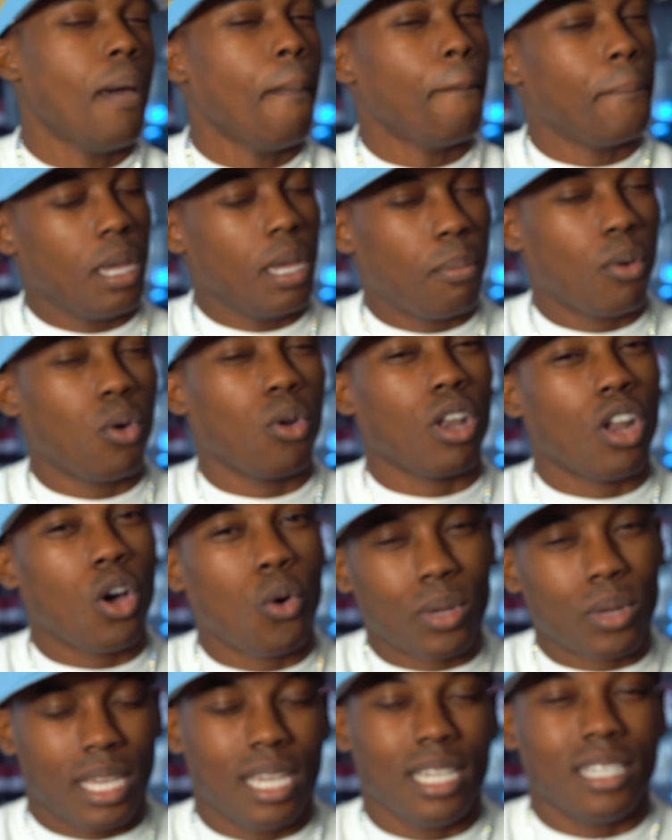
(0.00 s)
People
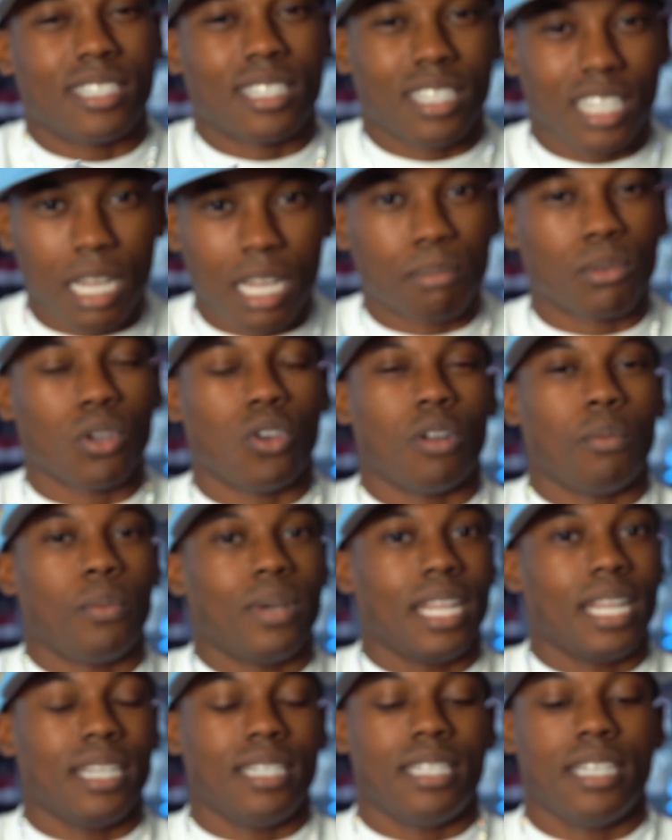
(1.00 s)
low-key slept on them
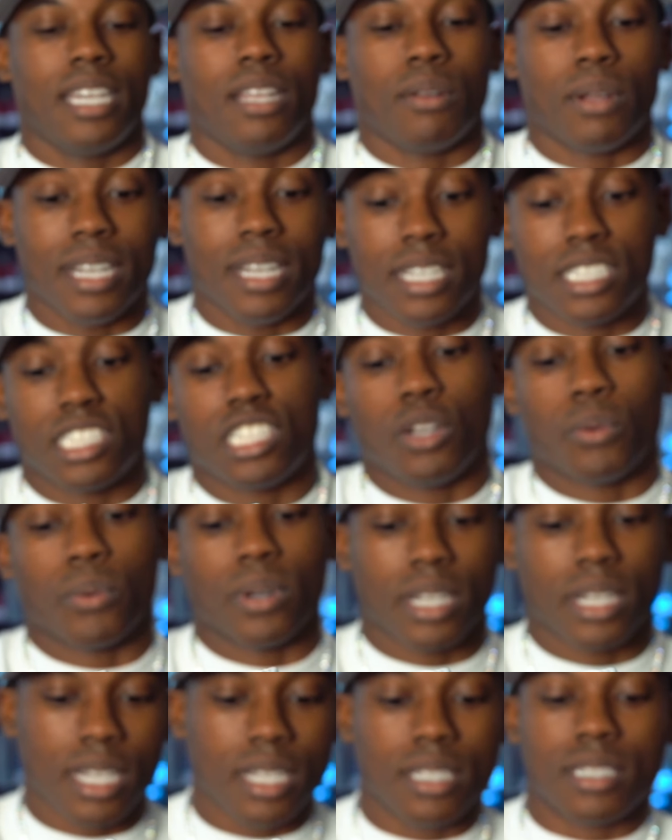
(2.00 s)
when they did initially
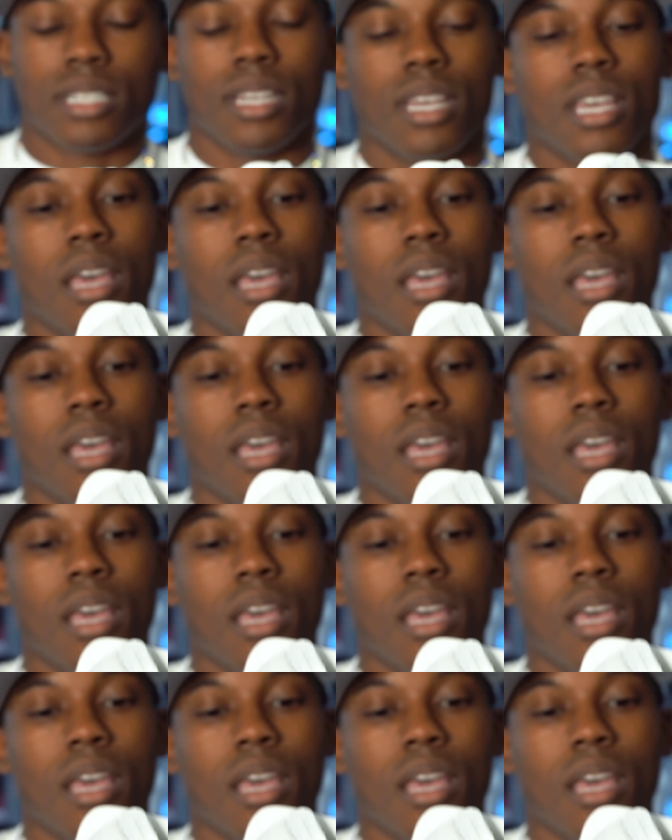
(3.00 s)
released,